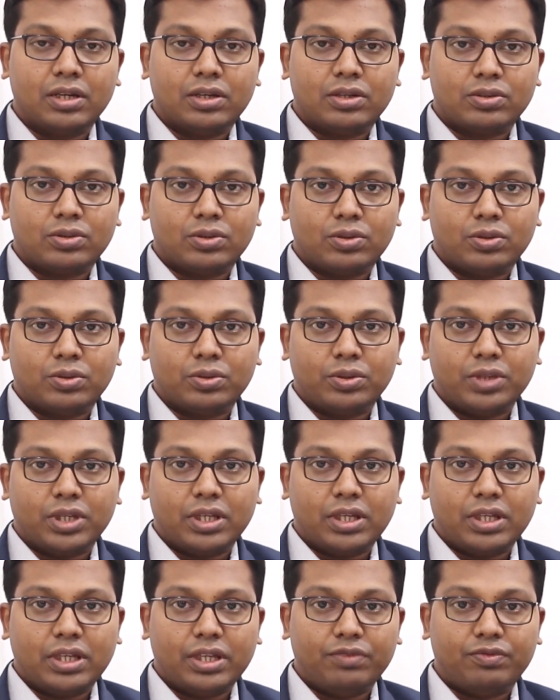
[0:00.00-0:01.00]
So
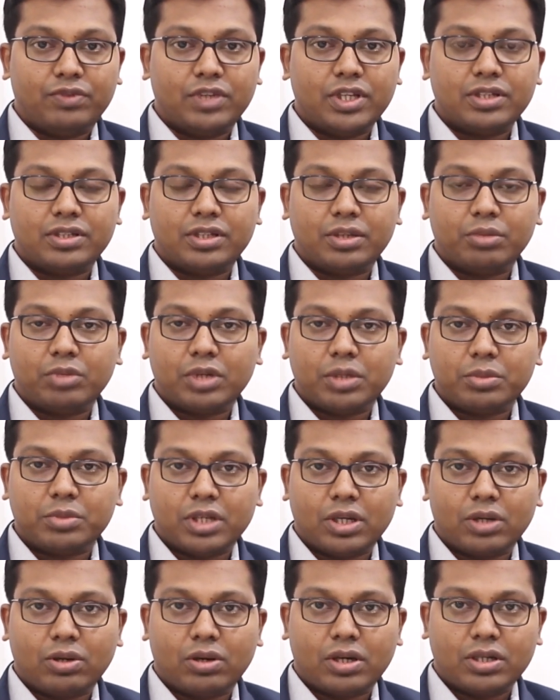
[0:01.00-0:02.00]
if these symptoms
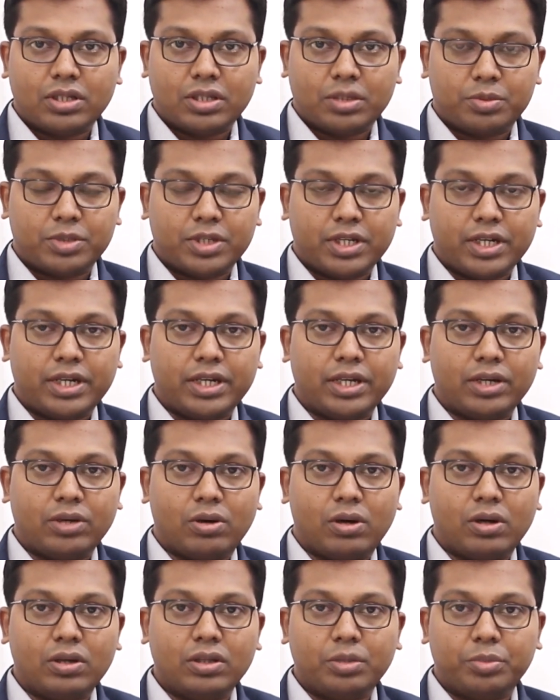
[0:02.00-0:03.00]
are not subsiding
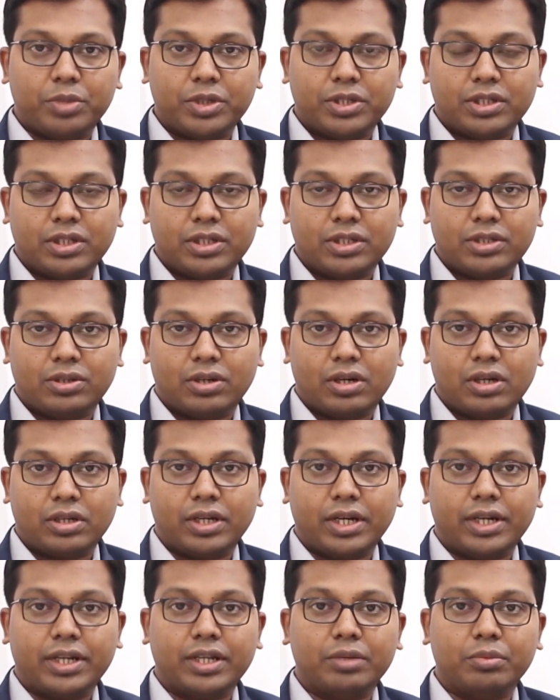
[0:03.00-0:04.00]
or the patient is not
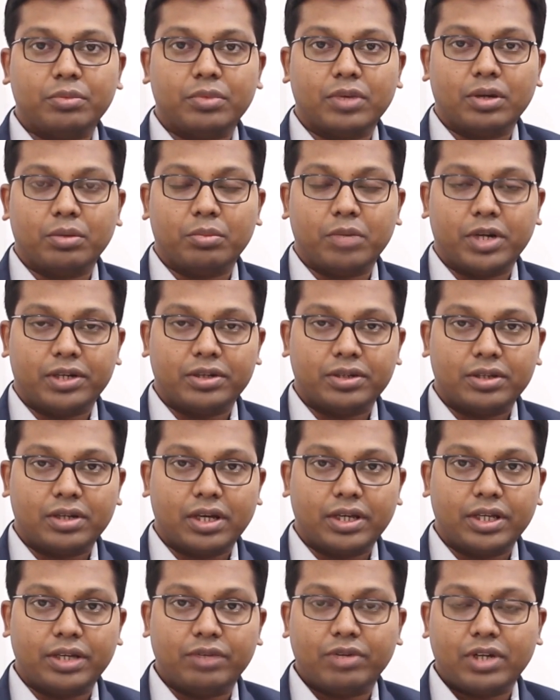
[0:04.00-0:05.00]
getting better
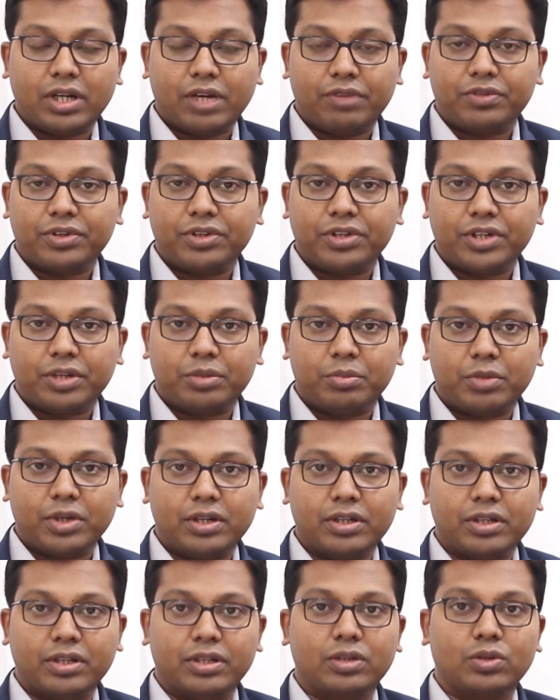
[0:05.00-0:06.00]
even after
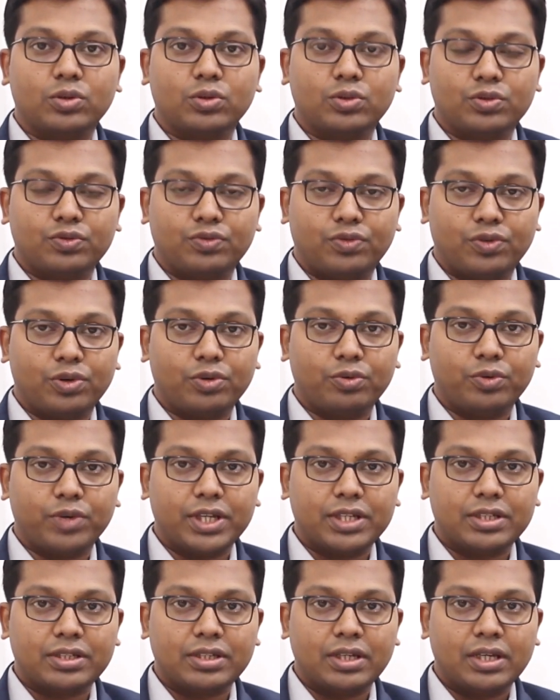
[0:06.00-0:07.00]
treatment in 2 to 4
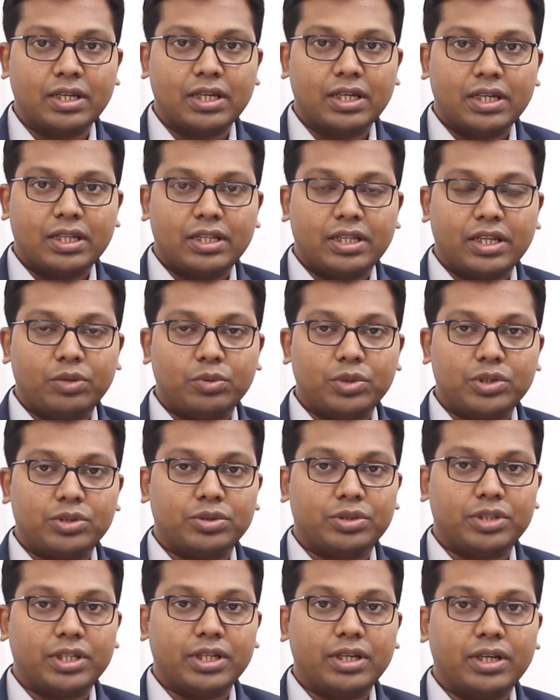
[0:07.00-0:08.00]
weeks, then we
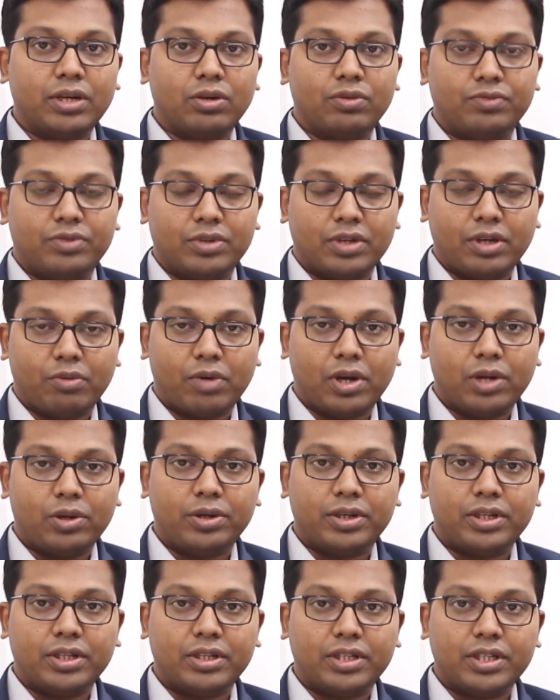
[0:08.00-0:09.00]
should think of
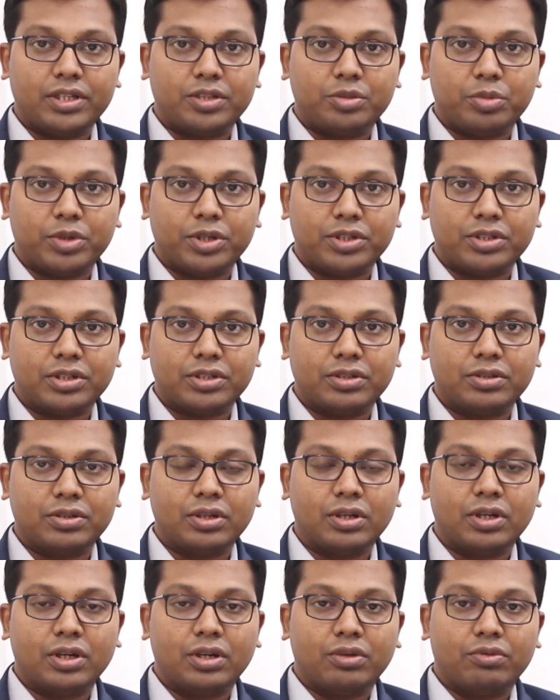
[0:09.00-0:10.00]
evaluating these patients
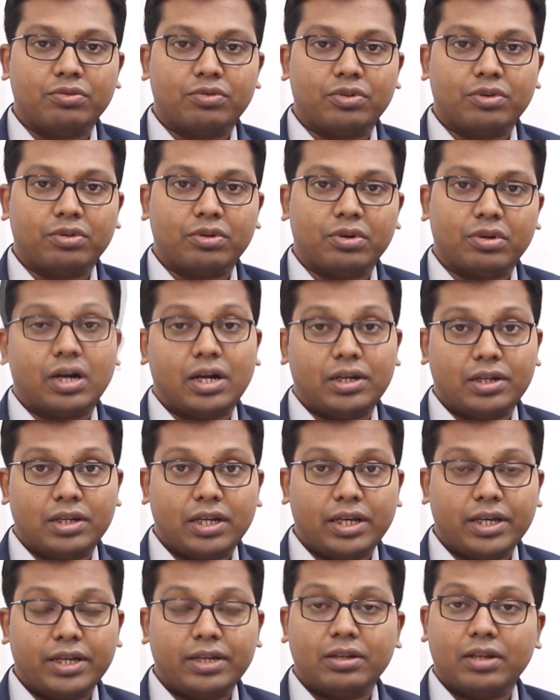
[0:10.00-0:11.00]
for
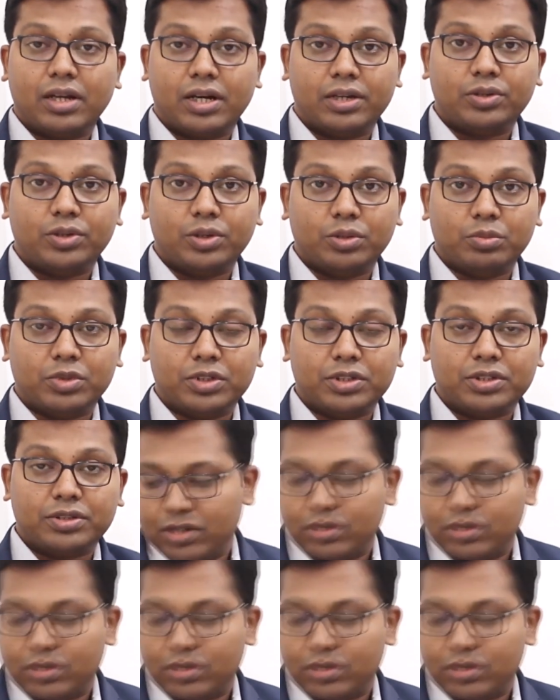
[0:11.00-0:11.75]
underlying lung tumors.